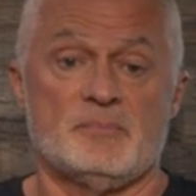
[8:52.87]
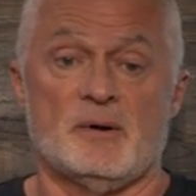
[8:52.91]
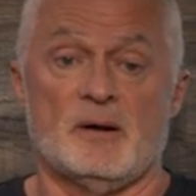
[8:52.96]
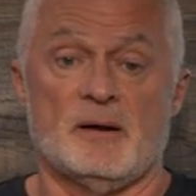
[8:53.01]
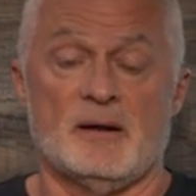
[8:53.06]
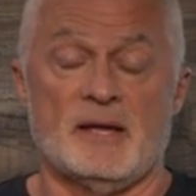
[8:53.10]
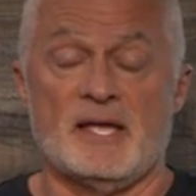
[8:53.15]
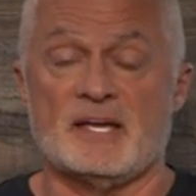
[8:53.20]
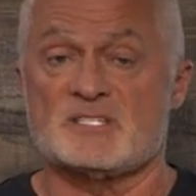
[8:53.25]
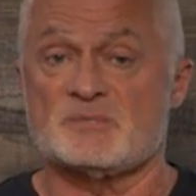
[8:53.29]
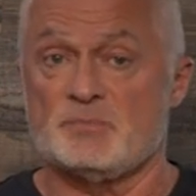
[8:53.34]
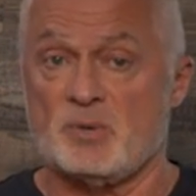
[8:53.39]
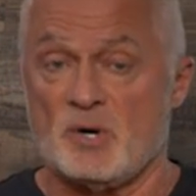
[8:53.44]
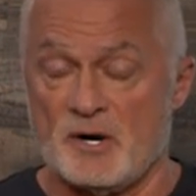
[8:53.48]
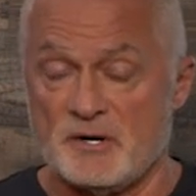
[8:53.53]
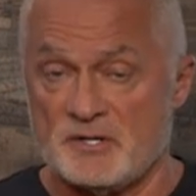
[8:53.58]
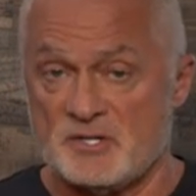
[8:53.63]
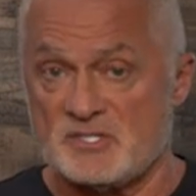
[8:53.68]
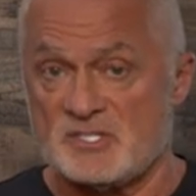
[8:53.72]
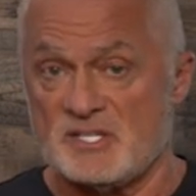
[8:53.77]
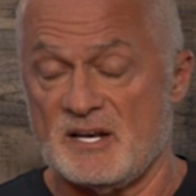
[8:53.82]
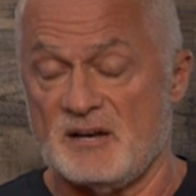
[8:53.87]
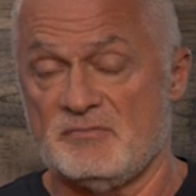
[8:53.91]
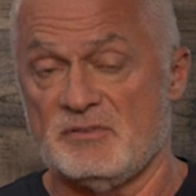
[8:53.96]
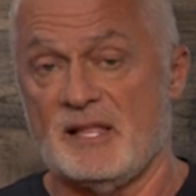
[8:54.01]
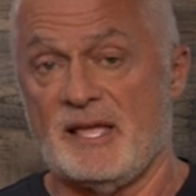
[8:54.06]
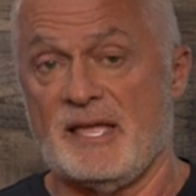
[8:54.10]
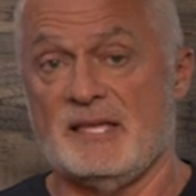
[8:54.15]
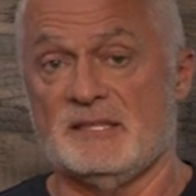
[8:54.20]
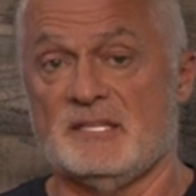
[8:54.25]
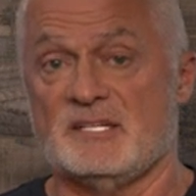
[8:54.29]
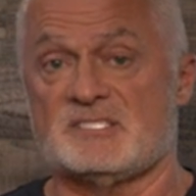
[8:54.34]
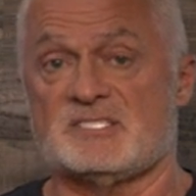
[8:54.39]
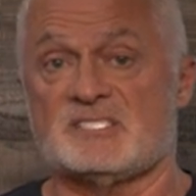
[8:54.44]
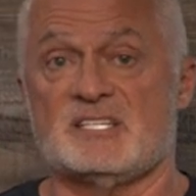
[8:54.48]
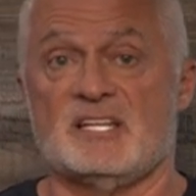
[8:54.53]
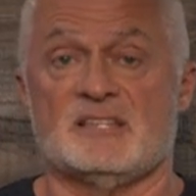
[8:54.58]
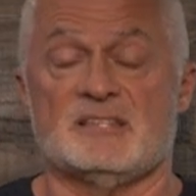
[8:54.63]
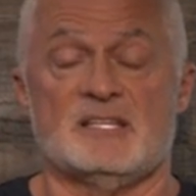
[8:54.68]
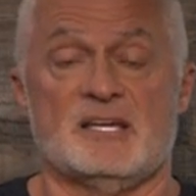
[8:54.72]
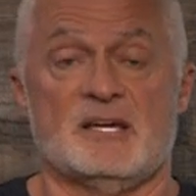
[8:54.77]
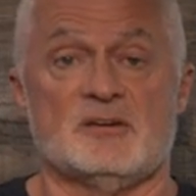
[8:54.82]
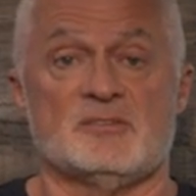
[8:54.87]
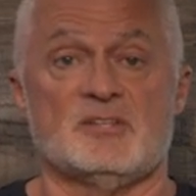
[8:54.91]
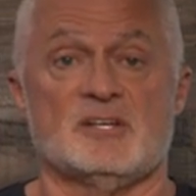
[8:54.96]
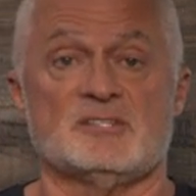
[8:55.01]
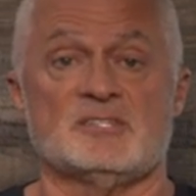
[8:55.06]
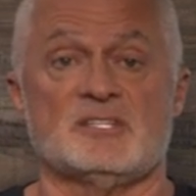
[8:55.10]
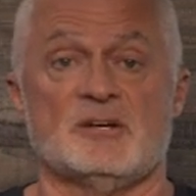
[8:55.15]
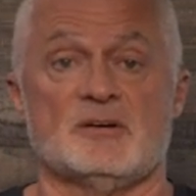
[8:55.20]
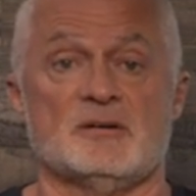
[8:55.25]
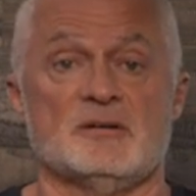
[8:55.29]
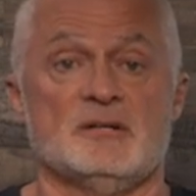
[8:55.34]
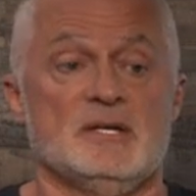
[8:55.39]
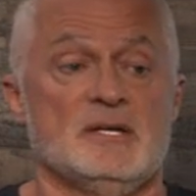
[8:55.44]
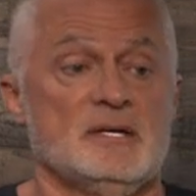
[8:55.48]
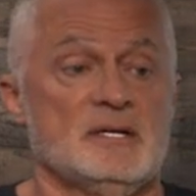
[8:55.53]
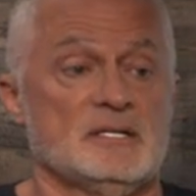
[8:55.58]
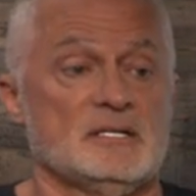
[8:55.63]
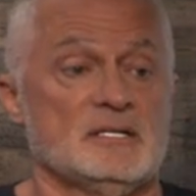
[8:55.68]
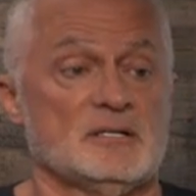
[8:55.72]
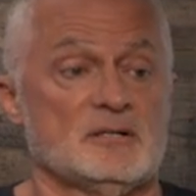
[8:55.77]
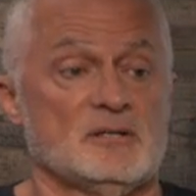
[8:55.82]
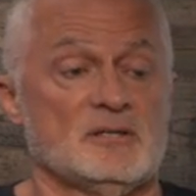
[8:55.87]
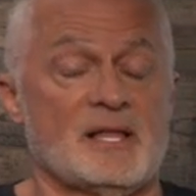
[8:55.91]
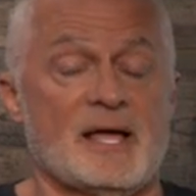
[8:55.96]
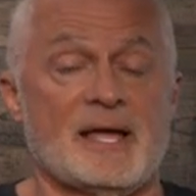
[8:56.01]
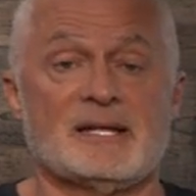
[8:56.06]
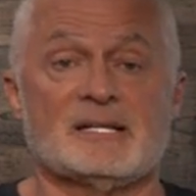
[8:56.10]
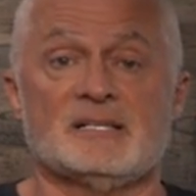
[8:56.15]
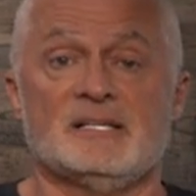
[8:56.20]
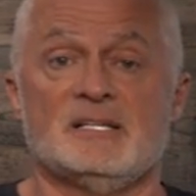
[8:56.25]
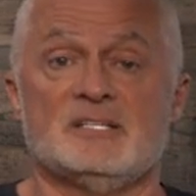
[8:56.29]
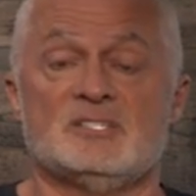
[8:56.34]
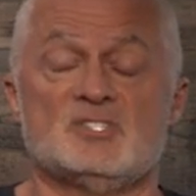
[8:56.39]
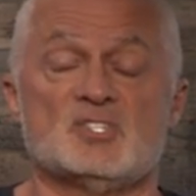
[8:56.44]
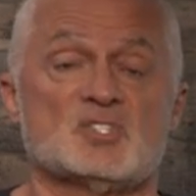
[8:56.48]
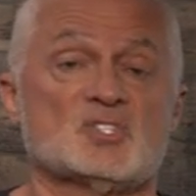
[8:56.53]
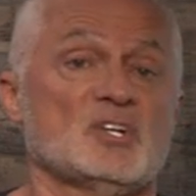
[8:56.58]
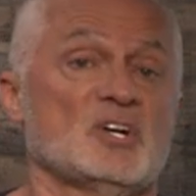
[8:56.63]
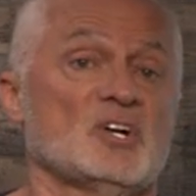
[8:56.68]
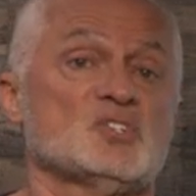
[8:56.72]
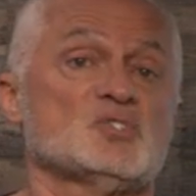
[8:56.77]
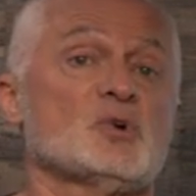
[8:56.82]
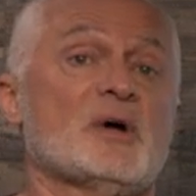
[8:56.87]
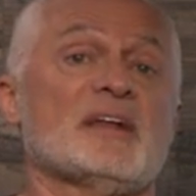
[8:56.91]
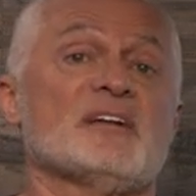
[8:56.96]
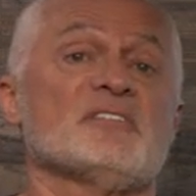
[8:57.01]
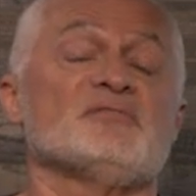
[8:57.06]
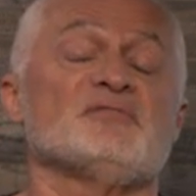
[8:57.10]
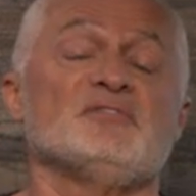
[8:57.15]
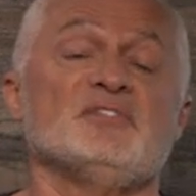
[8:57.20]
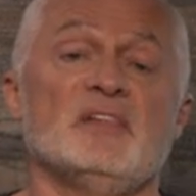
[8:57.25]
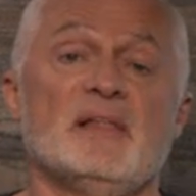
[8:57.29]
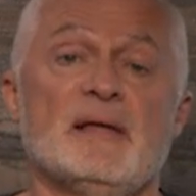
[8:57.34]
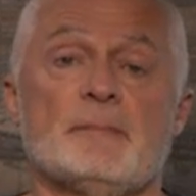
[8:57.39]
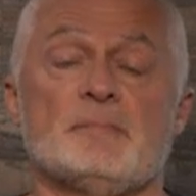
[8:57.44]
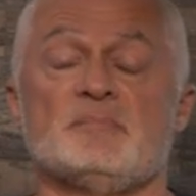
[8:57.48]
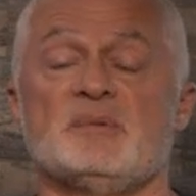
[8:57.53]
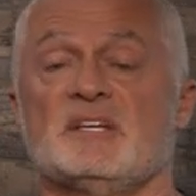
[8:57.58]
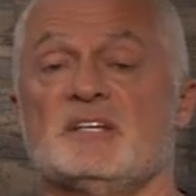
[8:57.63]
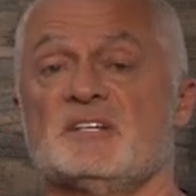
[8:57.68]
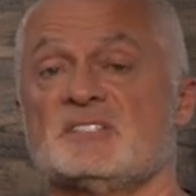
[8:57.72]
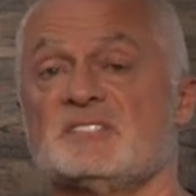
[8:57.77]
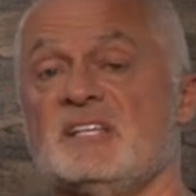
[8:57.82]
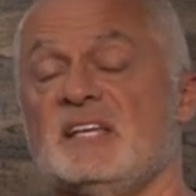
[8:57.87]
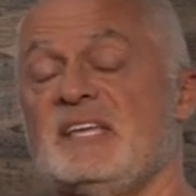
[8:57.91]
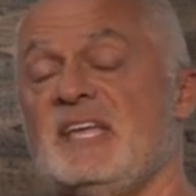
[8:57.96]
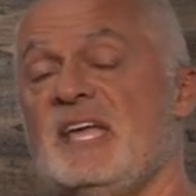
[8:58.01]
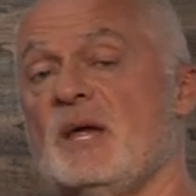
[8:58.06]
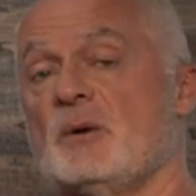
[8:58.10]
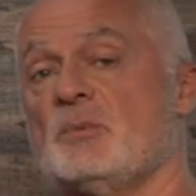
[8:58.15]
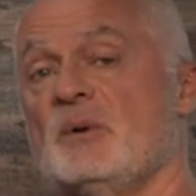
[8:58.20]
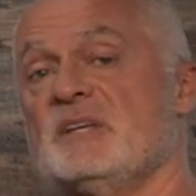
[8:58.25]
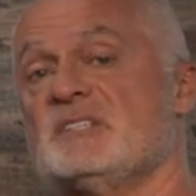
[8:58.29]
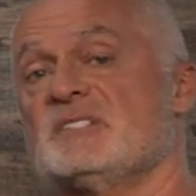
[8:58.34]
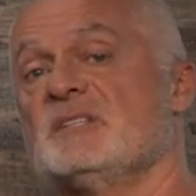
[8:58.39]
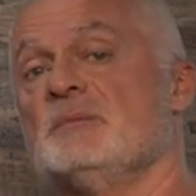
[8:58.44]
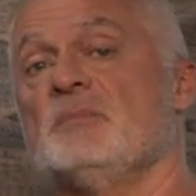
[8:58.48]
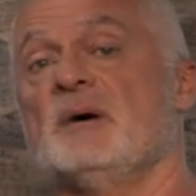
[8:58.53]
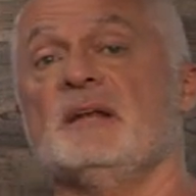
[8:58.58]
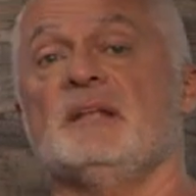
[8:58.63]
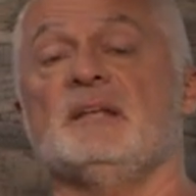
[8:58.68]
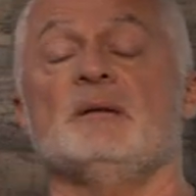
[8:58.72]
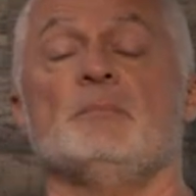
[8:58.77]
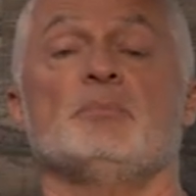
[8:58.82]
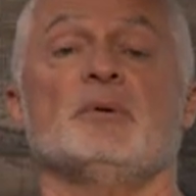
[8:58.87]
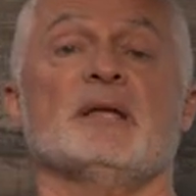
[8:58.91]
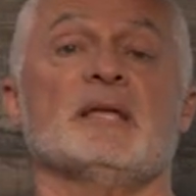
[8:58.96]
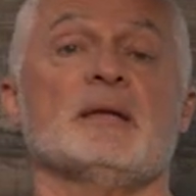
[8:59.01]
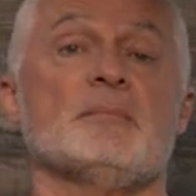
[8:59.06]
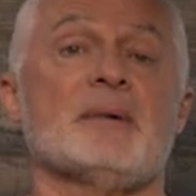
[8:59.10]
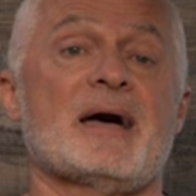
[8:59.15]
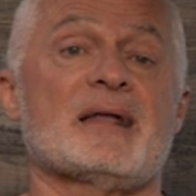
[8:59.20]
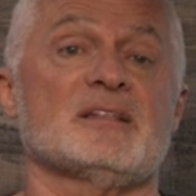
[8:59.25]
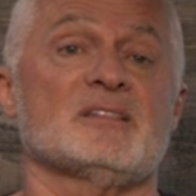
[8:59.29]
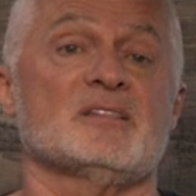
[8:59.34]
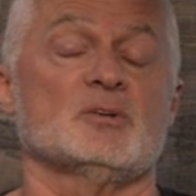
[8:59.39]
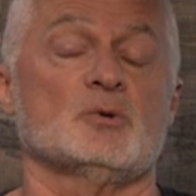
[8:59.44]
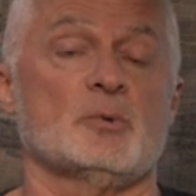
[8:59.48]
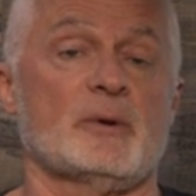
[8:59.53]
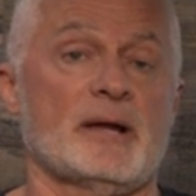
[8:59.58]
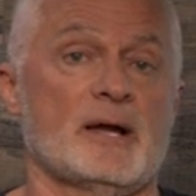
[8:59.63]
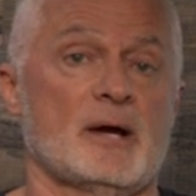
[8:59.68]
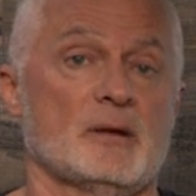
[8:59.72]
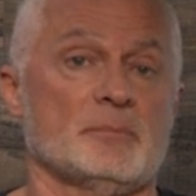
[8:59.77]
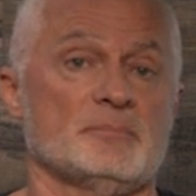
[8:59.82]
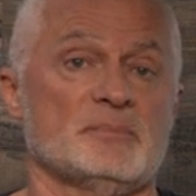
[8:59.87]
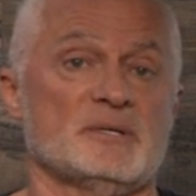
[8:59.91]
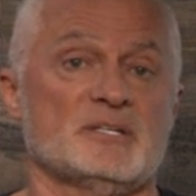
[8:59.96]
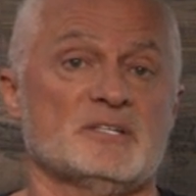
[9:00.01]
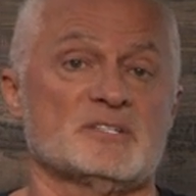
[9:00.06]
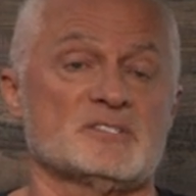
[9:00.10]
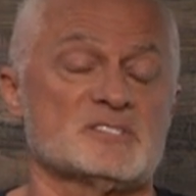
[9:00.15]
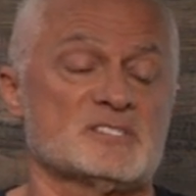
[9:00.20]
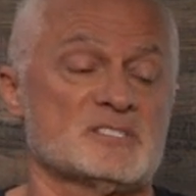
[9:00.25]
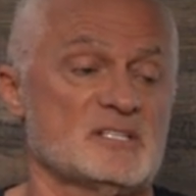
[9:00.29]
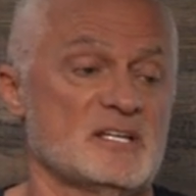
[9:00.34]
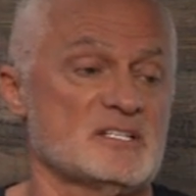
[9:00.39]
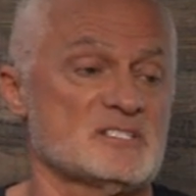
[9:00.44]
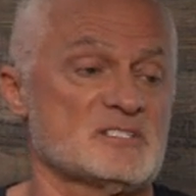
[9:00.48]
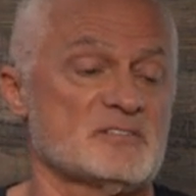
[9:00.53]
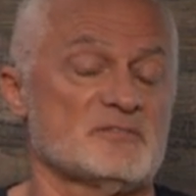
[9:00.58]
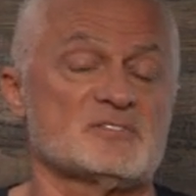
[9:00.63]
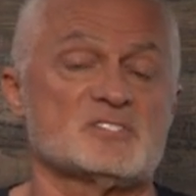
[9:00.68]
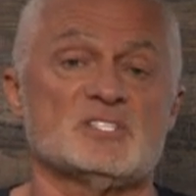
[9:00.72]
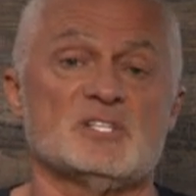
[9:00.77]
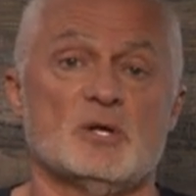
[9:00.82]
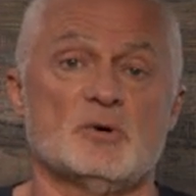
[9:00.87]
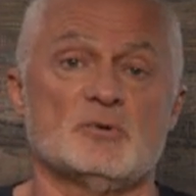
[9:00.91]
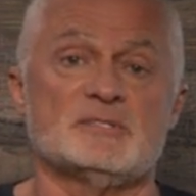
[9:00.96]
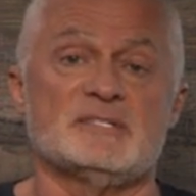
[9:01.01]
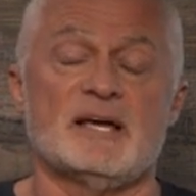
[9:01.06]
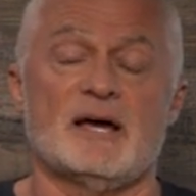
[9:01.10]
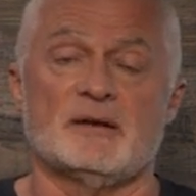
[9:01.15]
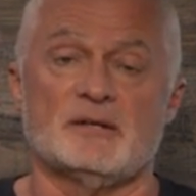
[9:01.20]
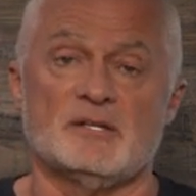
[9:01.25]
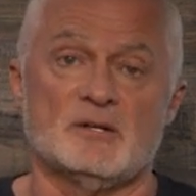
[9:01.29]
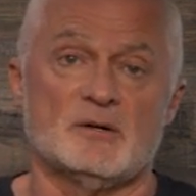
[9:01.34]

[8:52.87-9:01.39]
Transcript: ex-partners that have land that's sitting there that they're, you know, likely just going to try to flip because they can't raise the money to bring them out of the ground because things have slowed down.